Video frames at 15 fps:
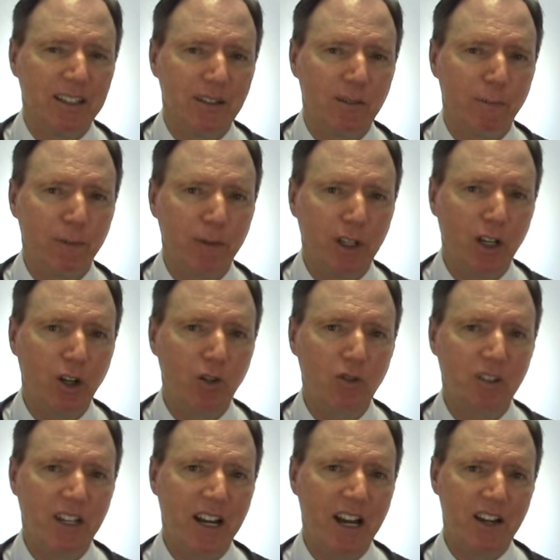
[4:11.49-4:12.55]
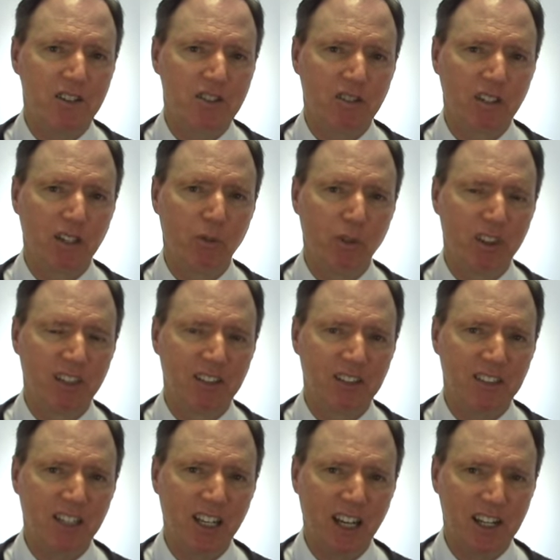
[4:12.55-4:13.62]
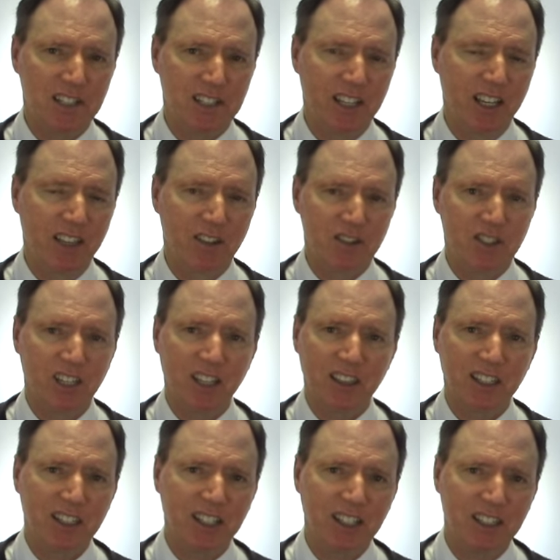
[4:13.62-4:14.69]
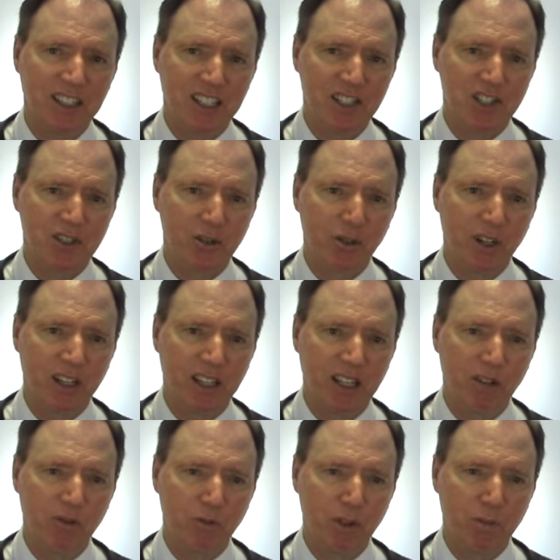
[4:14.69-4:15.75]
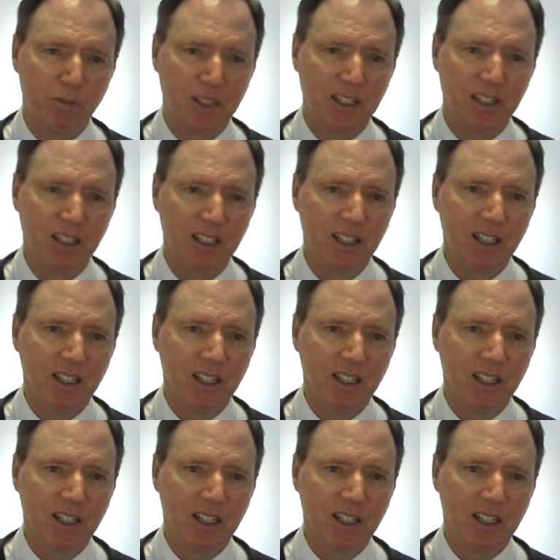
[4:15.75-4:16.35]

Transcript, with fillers: flow naturally within the text, and there's nothing in that story that would be